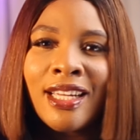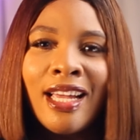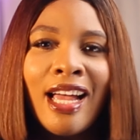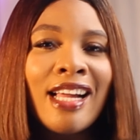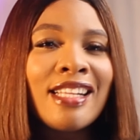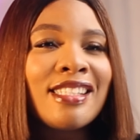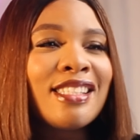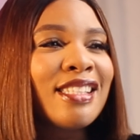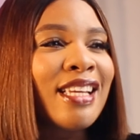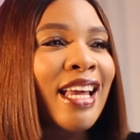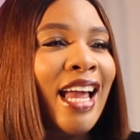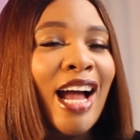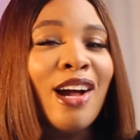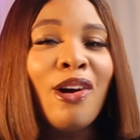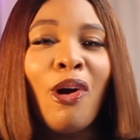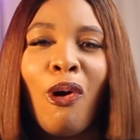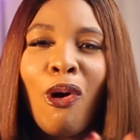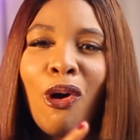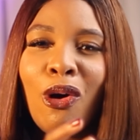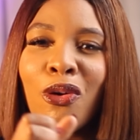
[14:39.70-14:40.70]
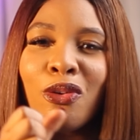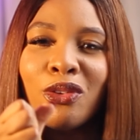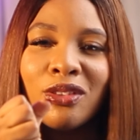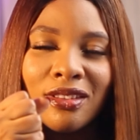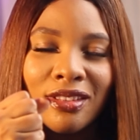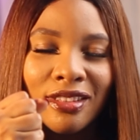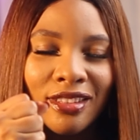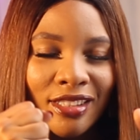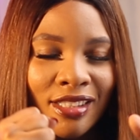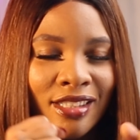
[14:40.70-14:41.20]
and say and
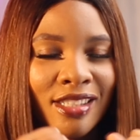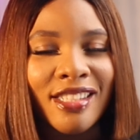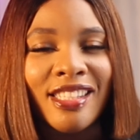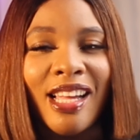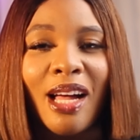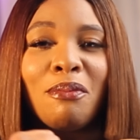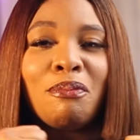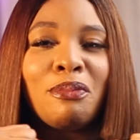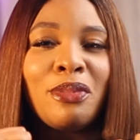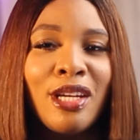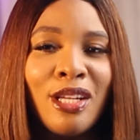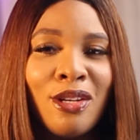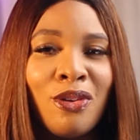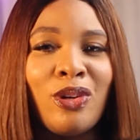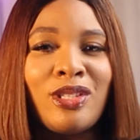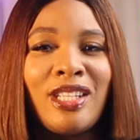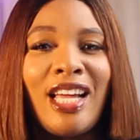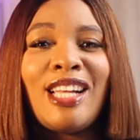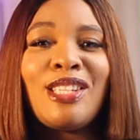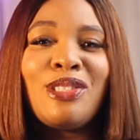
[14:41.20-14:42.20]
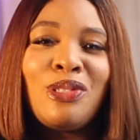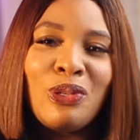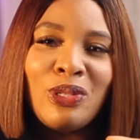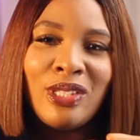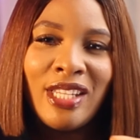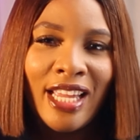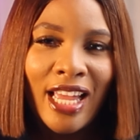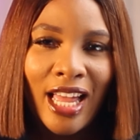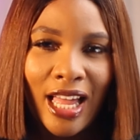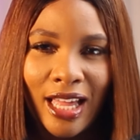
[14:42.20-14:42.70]
call things that be not as though
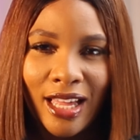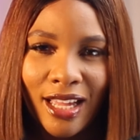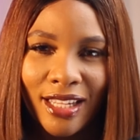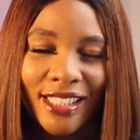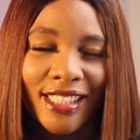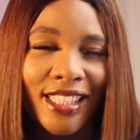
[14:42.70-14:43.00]
they are.